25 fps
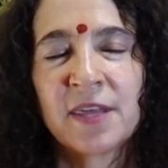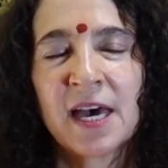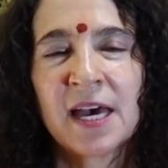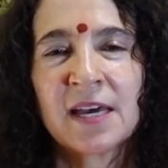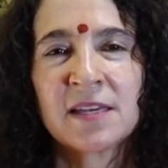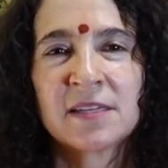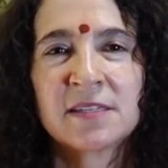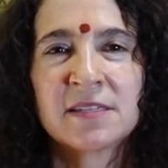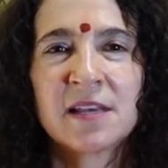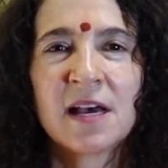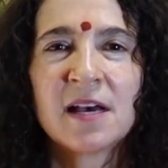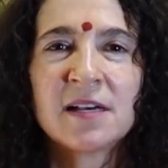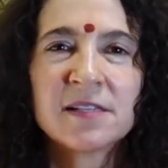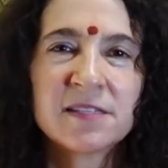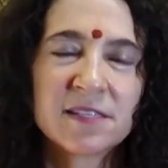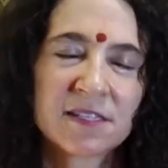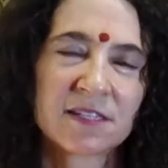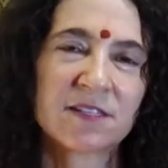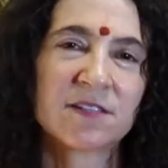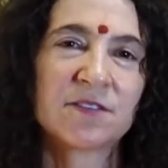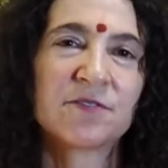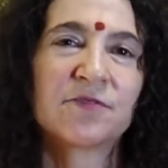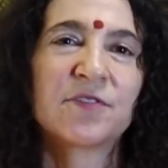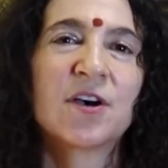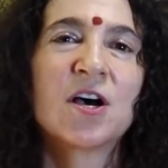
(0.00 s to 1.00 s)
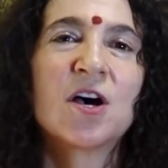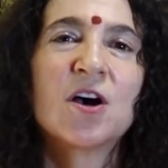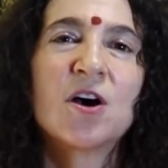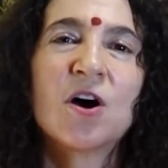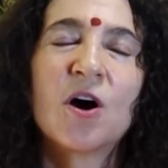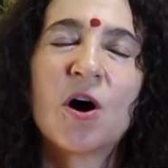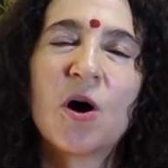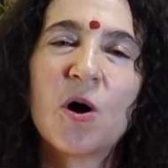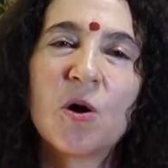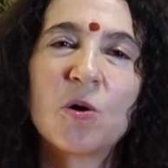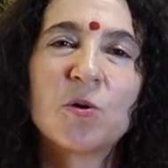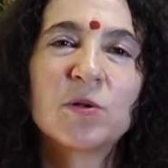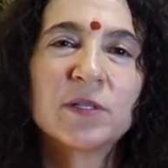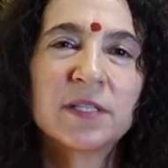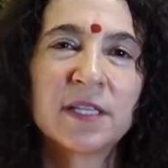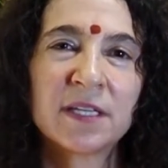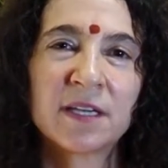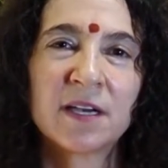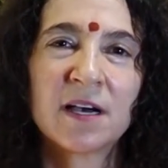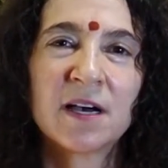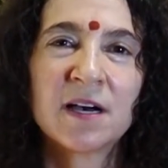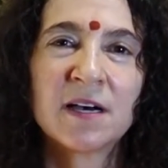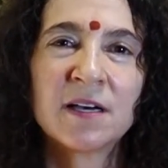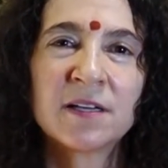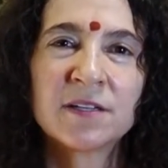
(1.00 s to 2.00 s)
that dust of
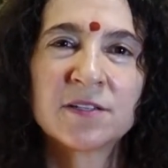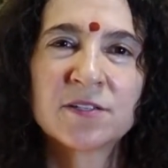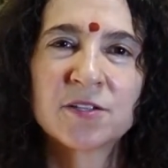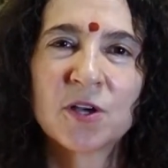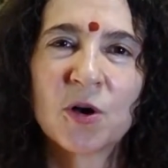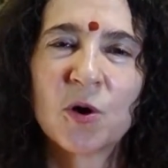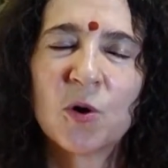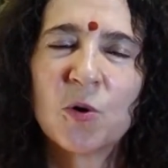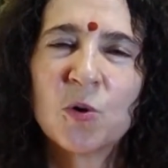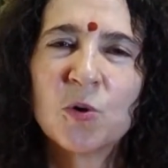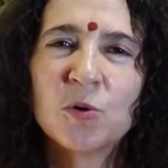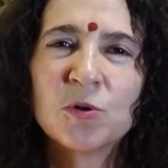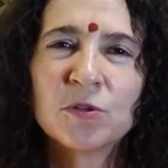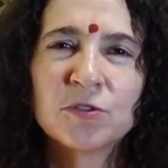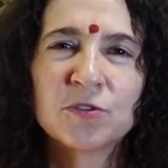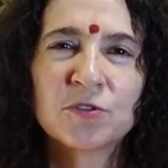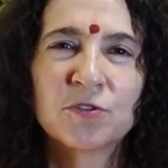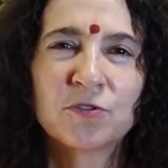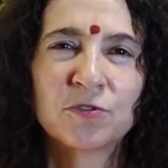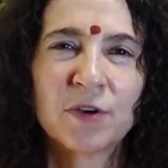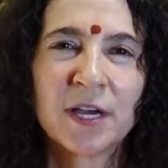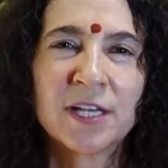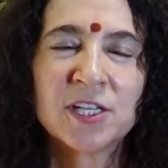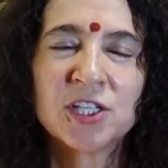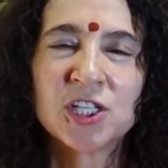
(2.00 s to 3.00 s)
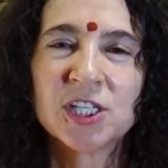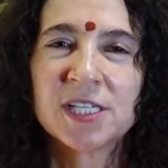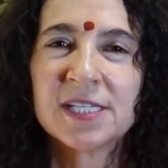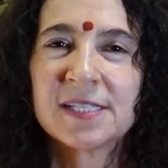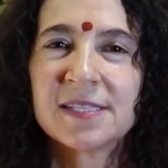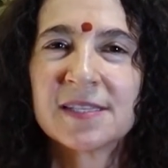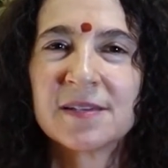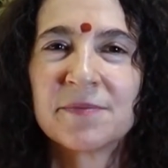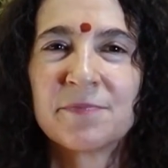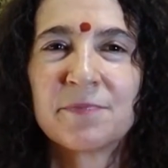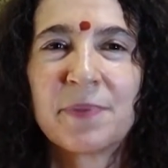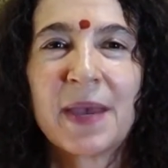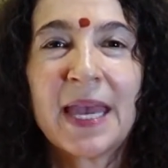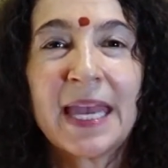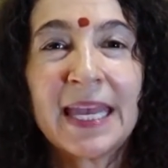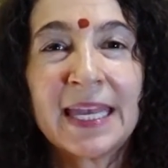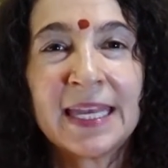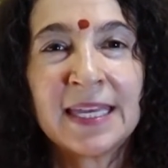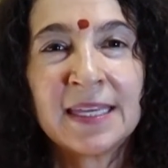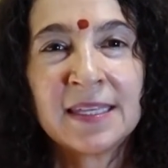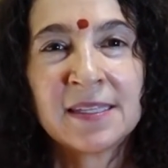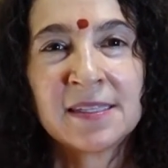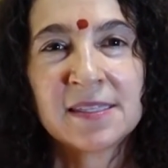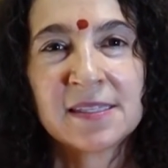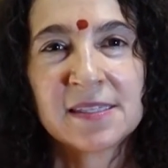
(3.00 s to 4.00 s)
holding on to old grudges and
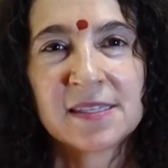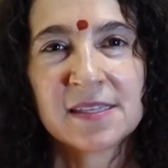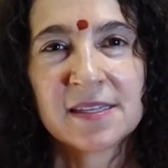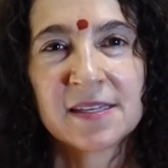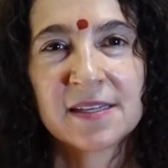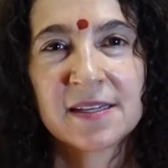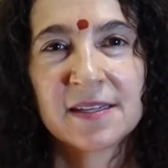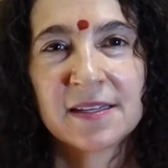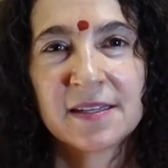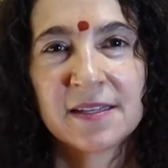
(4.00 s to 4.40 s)
pains,